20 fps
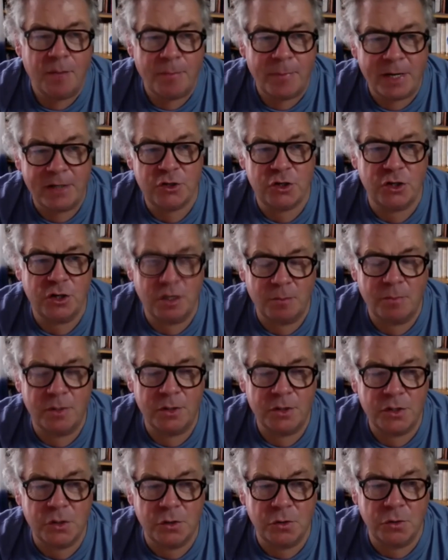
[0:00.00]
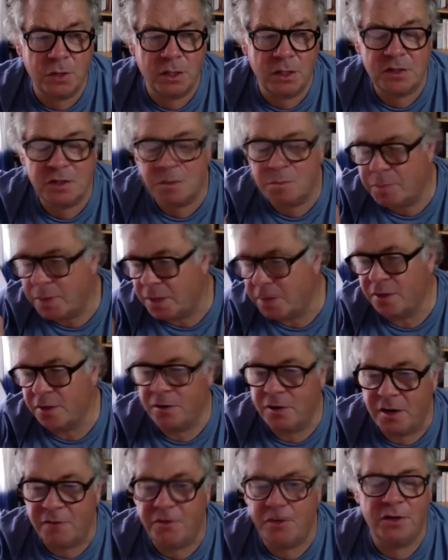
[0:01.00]
Mantra number two is, but they're
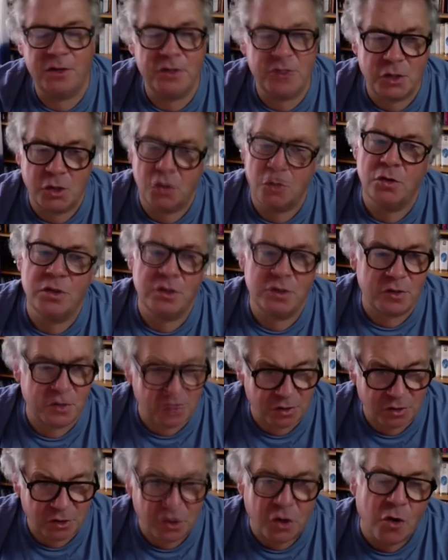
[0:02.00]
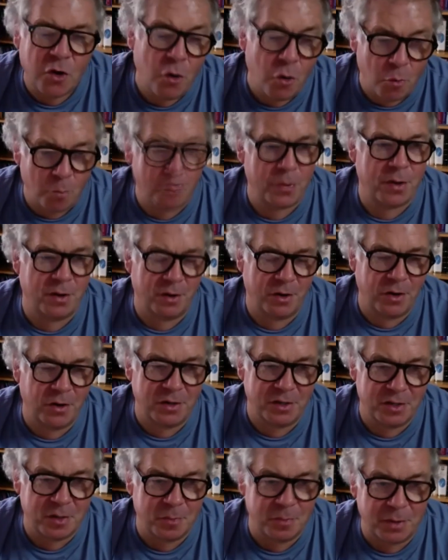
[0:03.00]
never as good as you hope they're
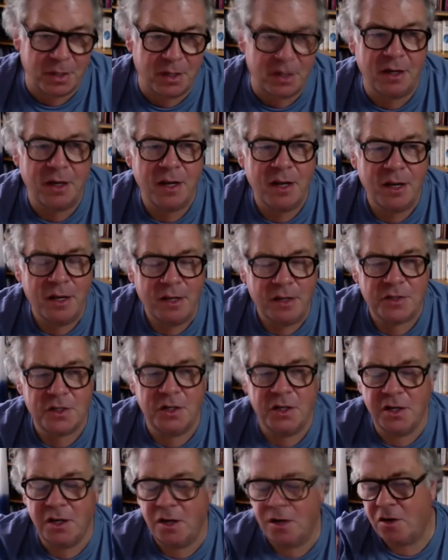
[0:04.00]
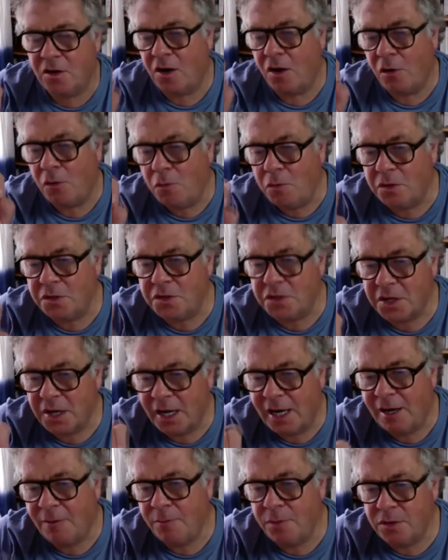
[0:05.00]
going to be. So you got to always
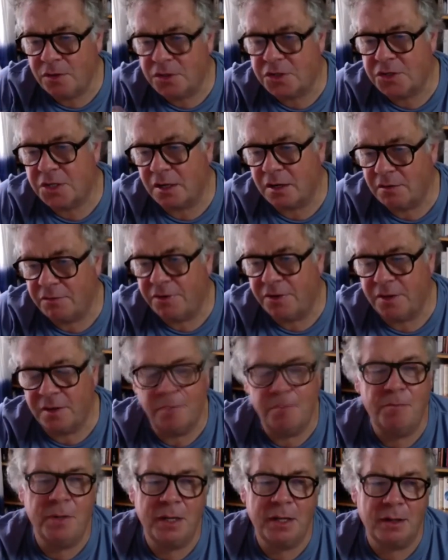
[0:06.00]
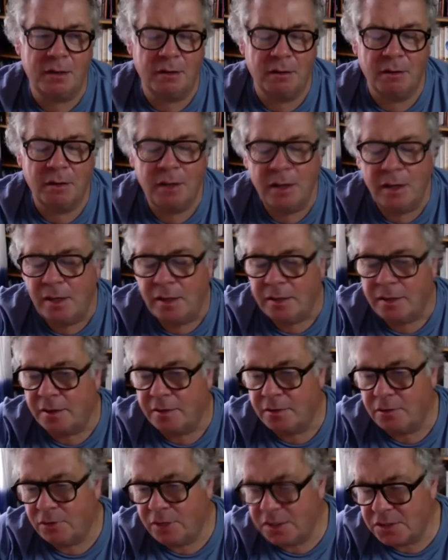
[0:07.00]
aim yourself at the middle. Now,
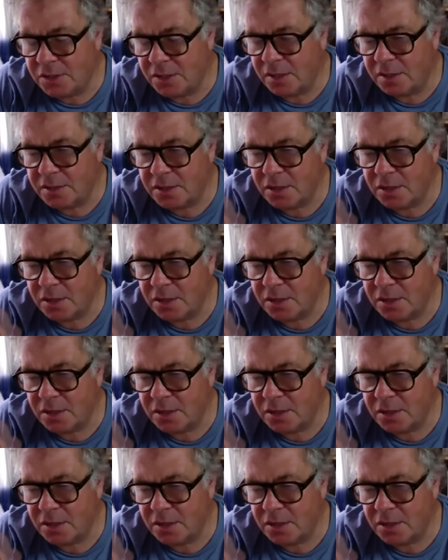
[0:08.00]
the reason I